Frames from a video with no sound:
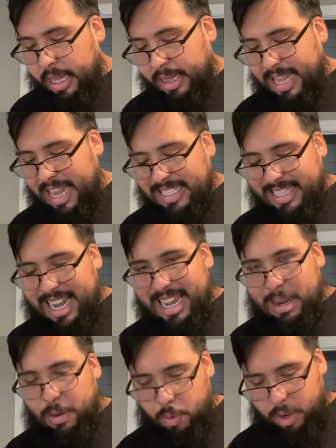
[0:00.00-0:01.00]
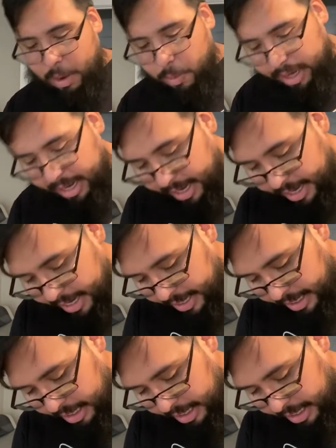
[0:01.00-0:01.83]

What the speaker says: that's kind of where I would hit,